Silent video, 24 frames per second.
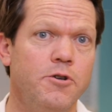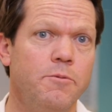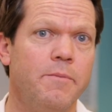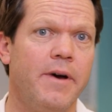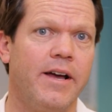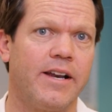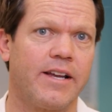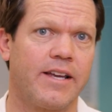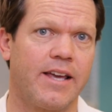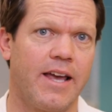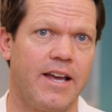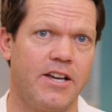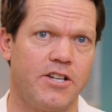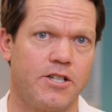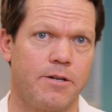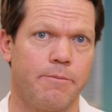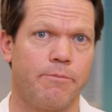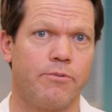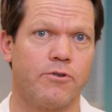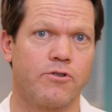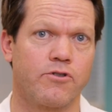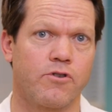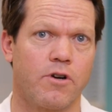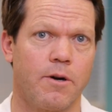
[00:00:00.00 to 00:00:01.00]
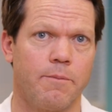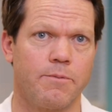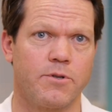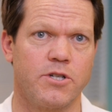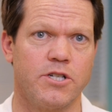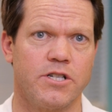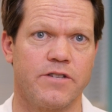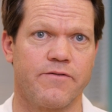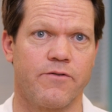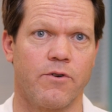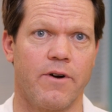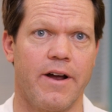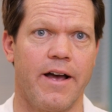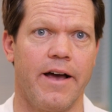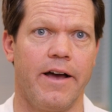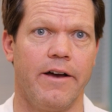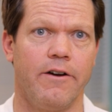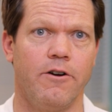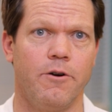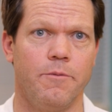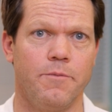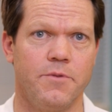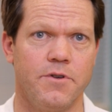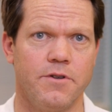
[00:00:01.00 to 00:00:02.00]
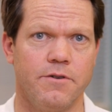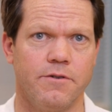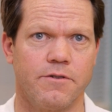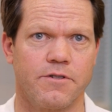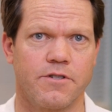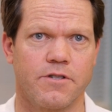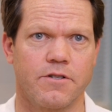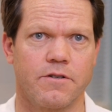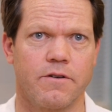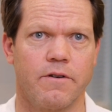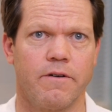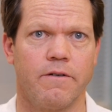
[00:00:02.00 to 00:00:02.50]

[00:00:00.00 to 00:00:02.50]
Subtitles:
medication prescriptions for at-home use.